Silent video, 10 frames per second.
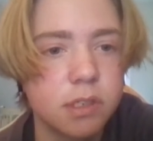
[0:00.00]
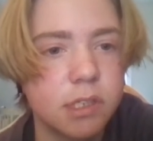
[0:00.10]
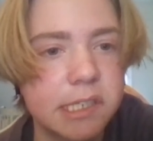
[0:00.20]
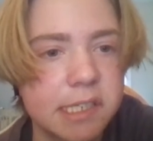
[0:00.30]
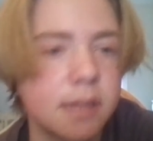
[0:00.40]
to
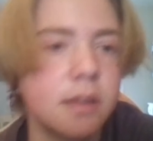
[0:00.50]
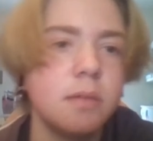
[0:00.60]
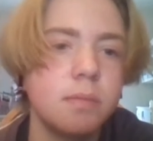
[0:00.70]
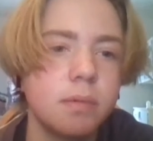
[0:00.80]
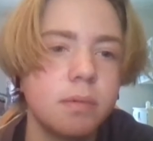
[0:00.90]

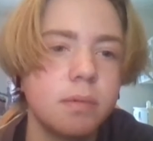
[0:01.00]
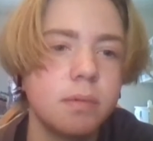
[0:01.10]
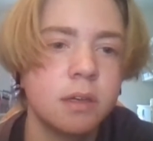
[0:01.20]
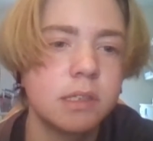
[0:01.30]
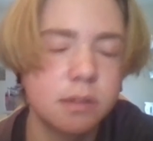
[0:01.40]
sleep
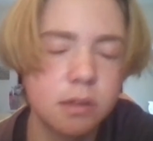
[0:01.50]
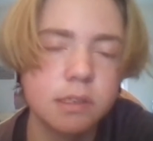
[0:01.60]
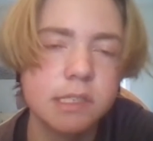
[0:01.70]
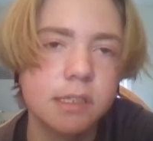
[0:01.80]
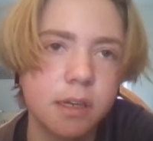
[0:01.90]
because I'm
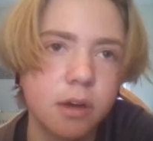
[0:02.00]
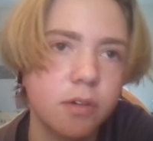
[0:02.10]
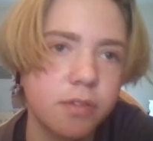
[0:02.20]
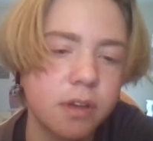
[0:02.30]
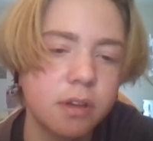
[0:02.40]
constantly
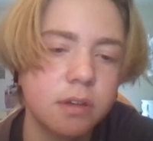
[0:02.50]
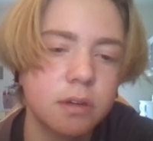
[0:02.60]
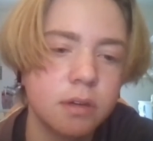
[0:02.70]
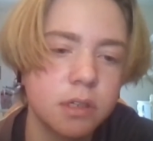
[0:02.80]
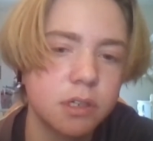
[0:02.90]
coughing
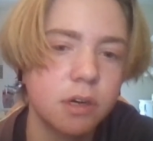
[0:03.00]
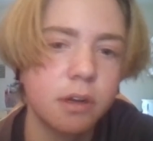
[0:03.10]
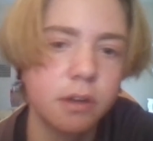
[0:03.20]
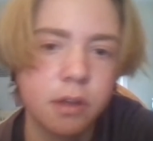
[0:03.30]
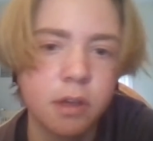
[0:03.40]
and trying to